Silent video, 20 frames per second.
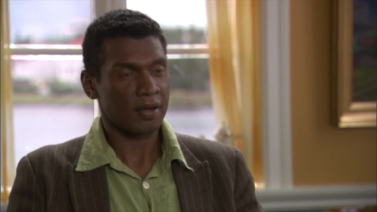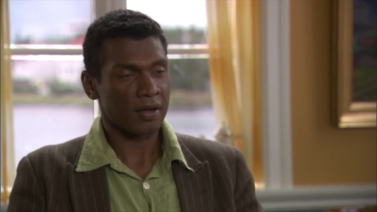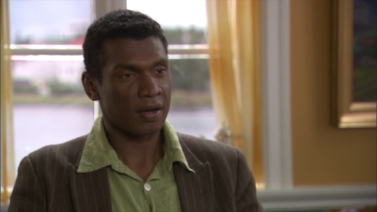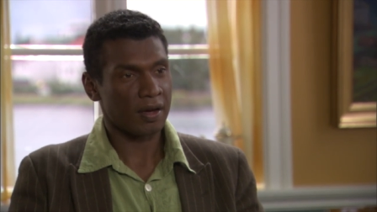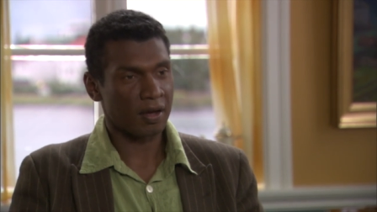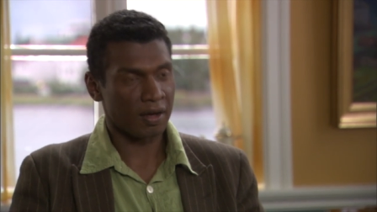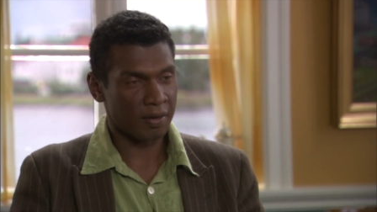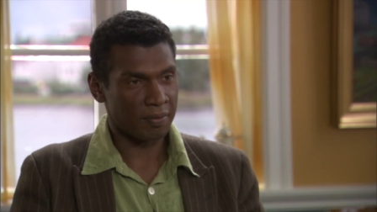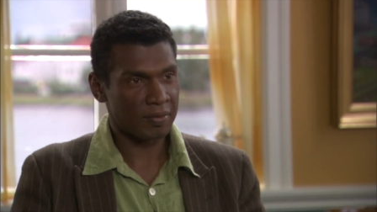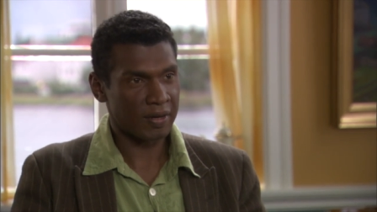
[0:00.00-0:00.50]

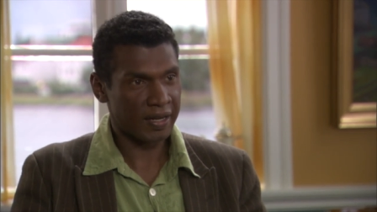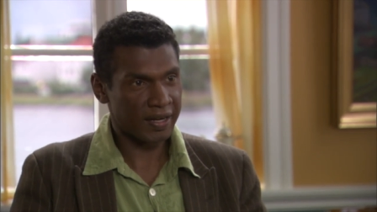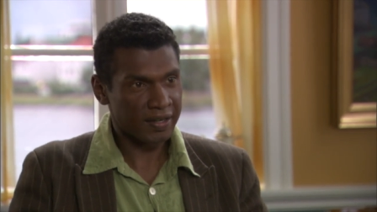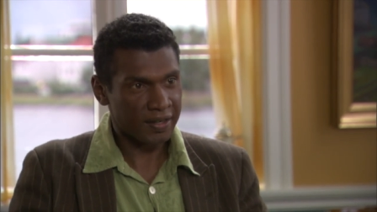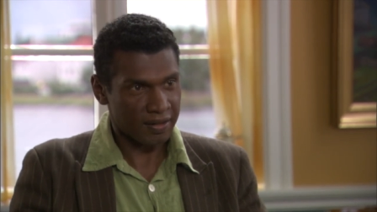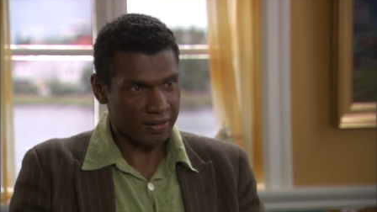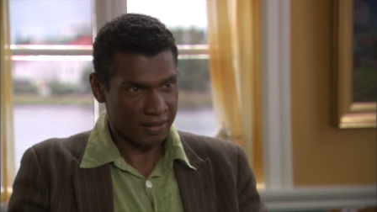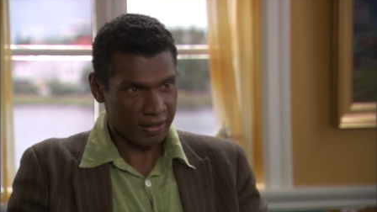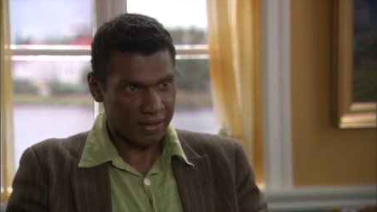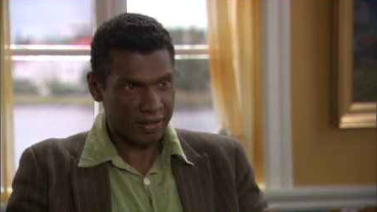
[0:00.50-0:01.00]
um, let
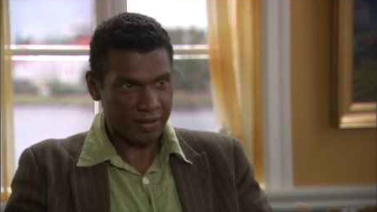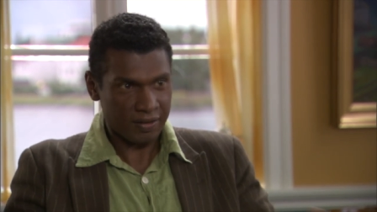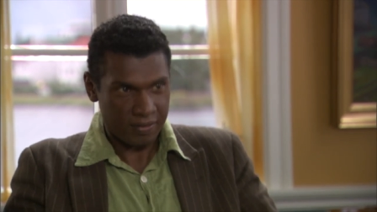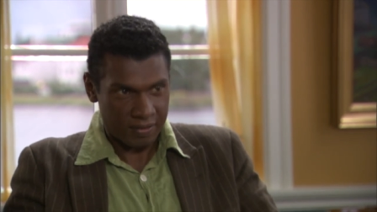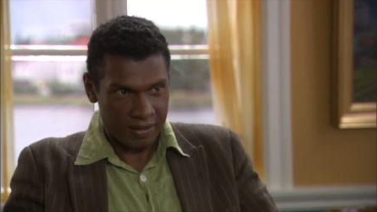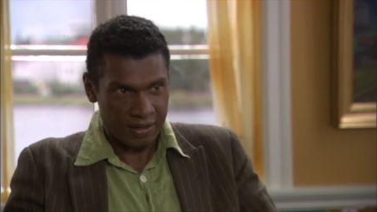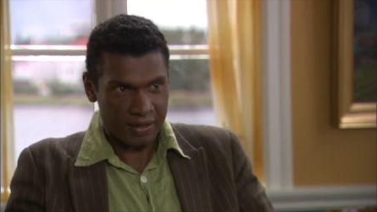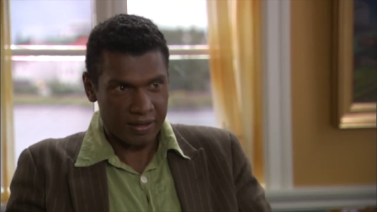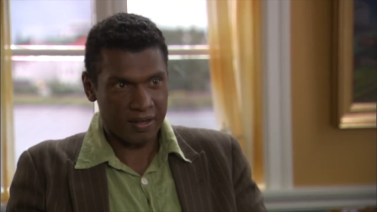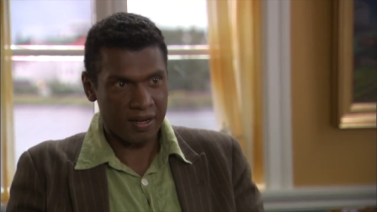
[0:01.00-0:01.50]
it let it
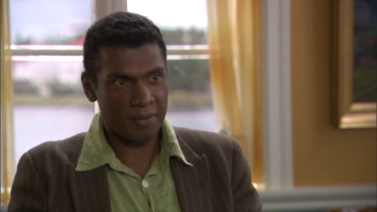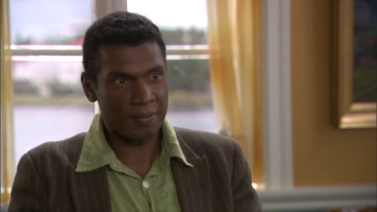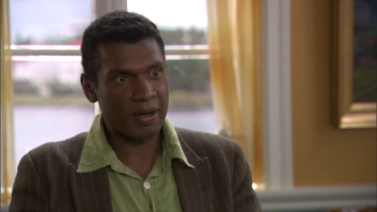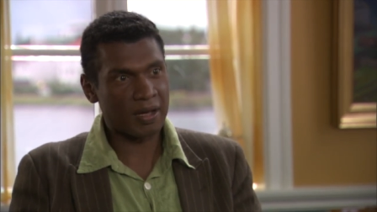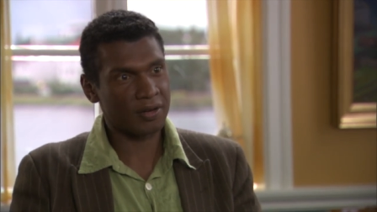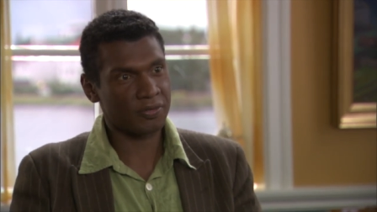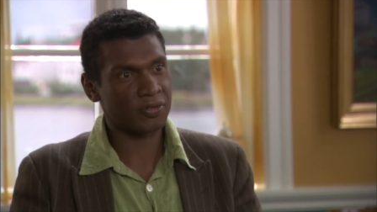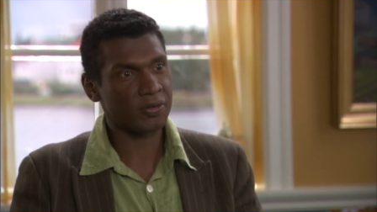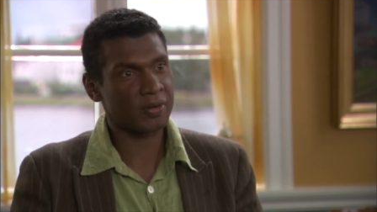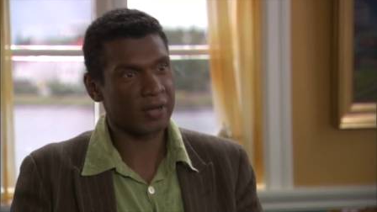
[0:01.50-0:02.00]
let it come
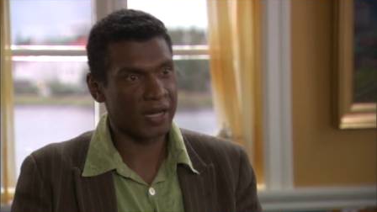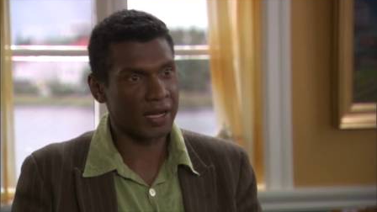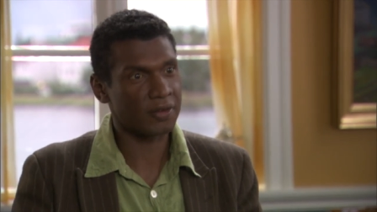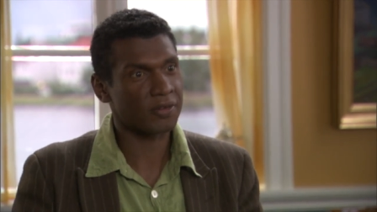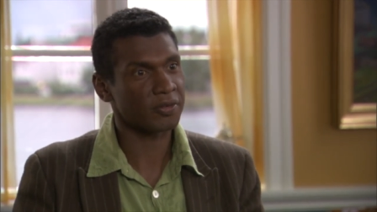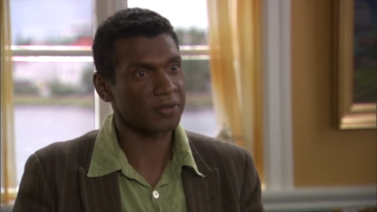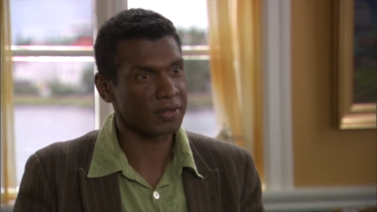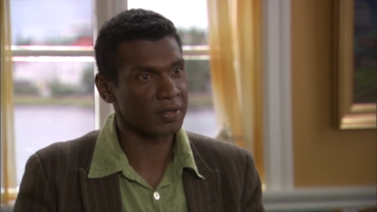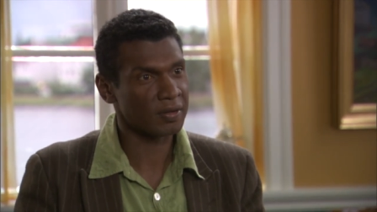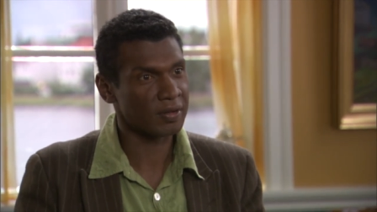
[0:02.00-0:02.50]
out of you
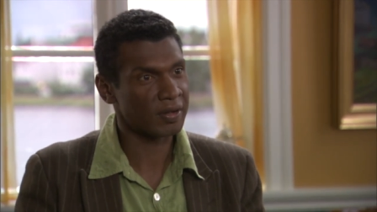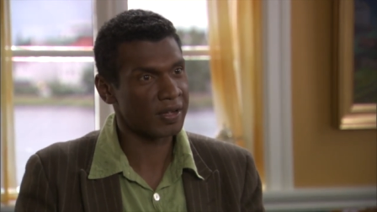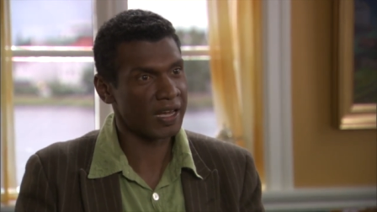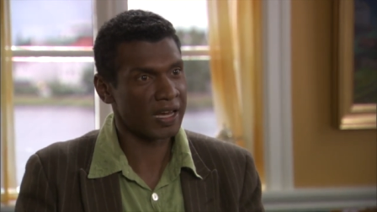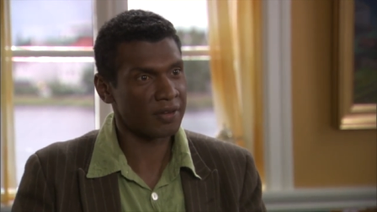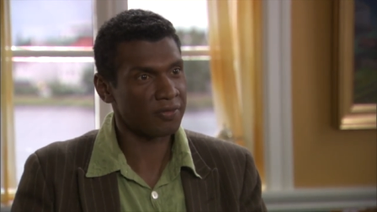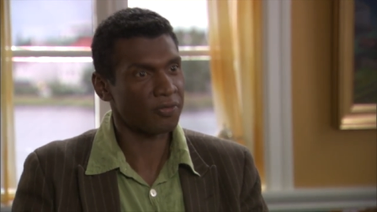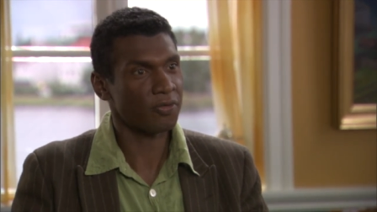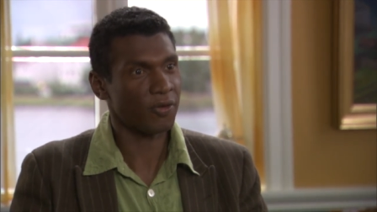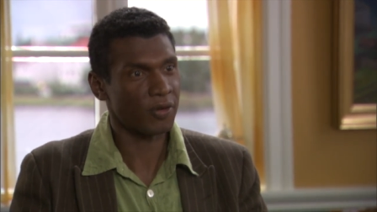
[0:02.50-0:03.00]
naturally. You
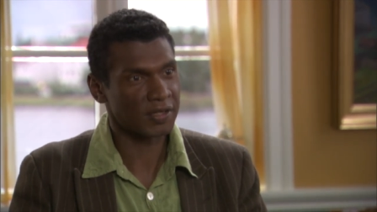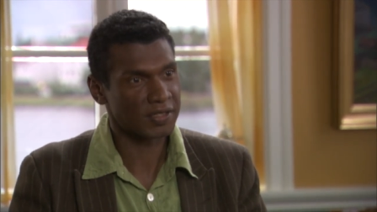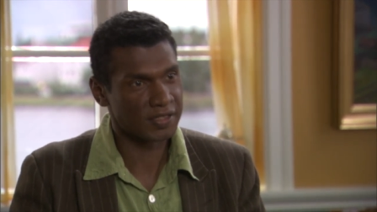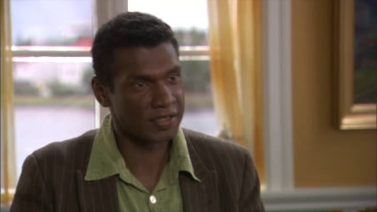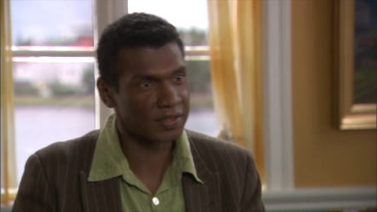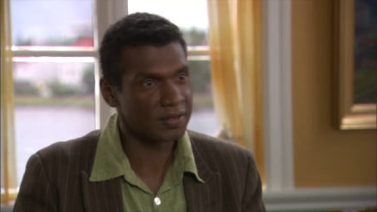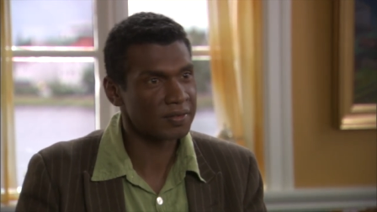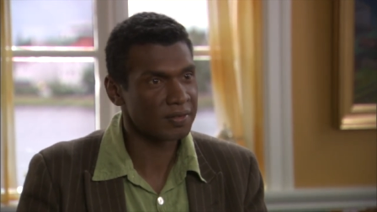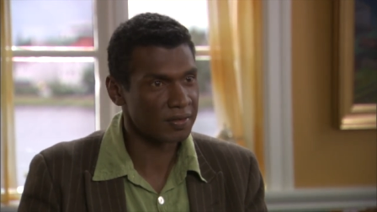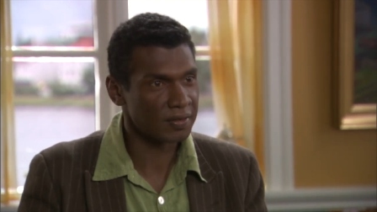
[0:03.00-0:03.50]
can't force it.